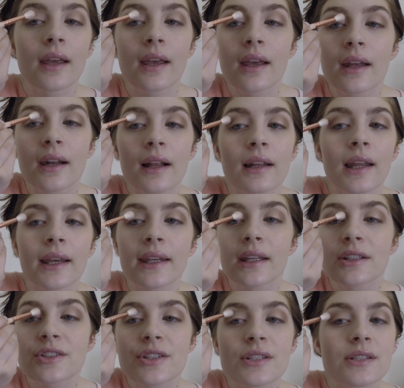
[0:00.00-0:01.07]
And I like
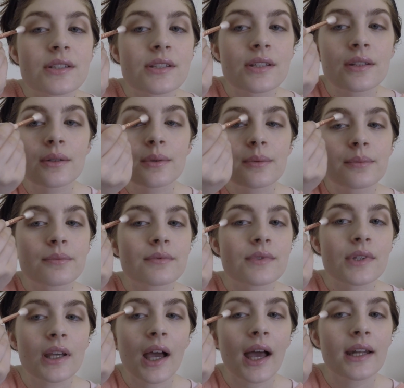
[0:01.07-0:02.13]
it just to
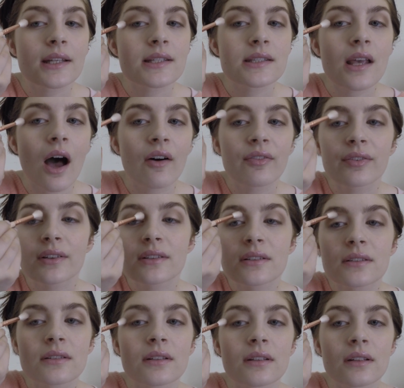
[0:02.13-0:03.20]
kind of soften